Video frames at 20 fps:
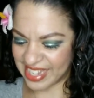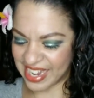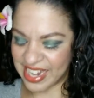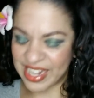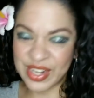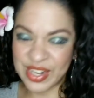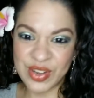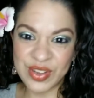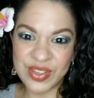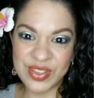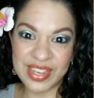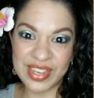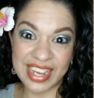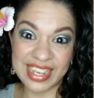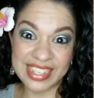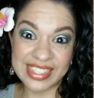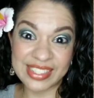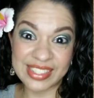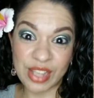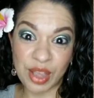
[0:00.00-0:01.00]
I know you
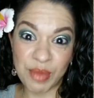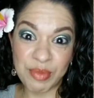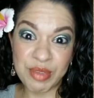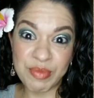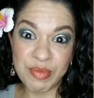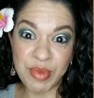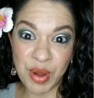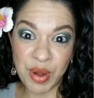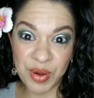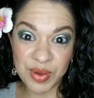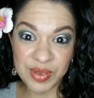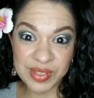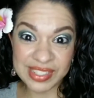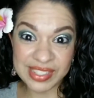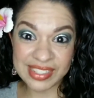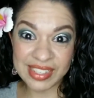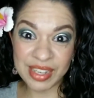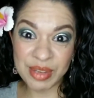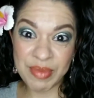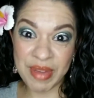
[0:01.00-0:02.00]
guys saw me
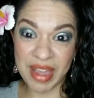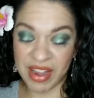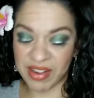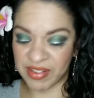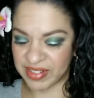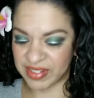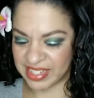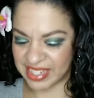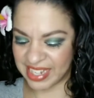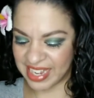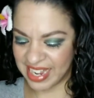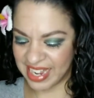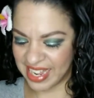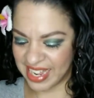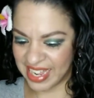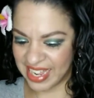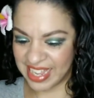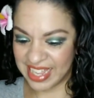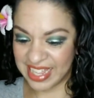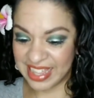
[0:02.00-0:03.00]
post about
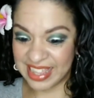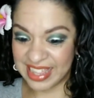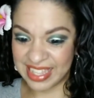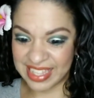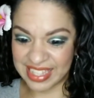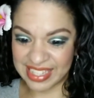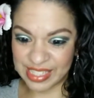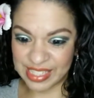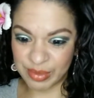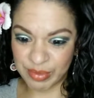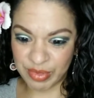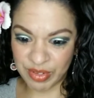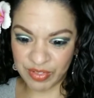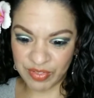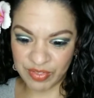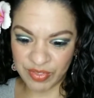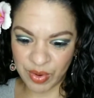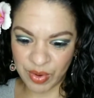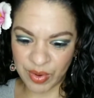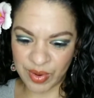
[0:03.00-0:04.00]
this
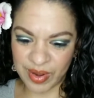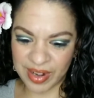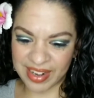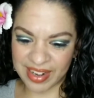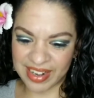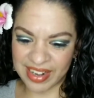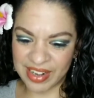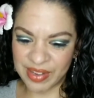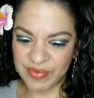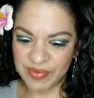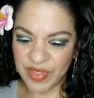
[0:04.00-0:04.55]
before.